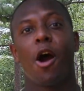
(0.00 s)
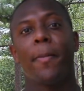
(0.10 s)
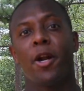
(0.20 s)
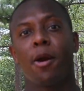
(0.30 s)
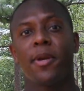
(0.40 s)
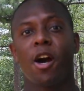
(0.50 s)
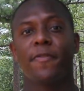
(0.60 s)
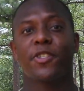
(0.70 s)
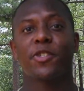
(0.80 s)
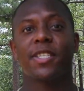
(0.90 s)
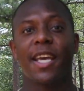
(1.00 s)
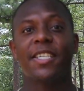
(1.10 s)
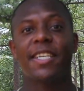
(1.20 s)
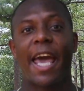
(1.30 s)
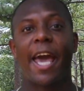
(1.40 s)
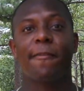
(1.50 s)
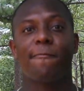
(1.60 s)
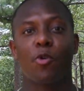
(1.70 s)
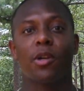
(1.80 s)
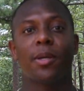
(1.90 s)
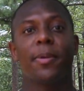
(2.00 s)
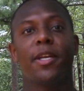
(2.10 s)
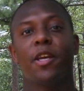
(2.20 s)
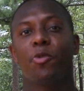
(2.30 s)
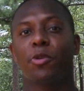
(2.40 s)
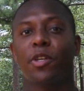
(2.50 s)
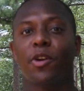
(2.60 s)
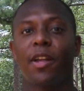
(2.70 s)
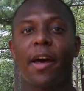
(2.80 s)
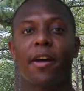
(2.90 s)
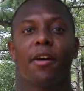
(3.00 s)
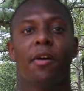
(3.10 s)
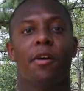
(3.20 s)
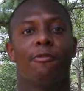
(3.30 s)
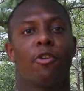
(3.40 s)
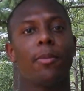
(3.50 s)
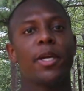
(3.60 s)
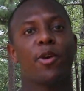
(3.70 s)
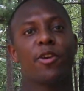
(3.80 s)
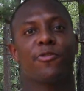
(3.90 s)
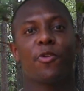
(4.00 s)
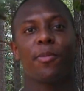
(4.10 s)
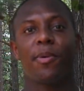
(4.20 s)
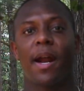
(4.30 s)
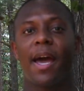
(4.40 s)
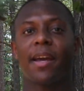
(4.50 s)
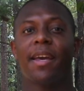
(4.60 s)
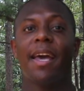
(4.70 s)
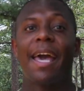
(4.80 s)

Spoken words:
I'm an Army officer stationed at Fort Liberty, North Carolina, formerly known as Fort Bragg.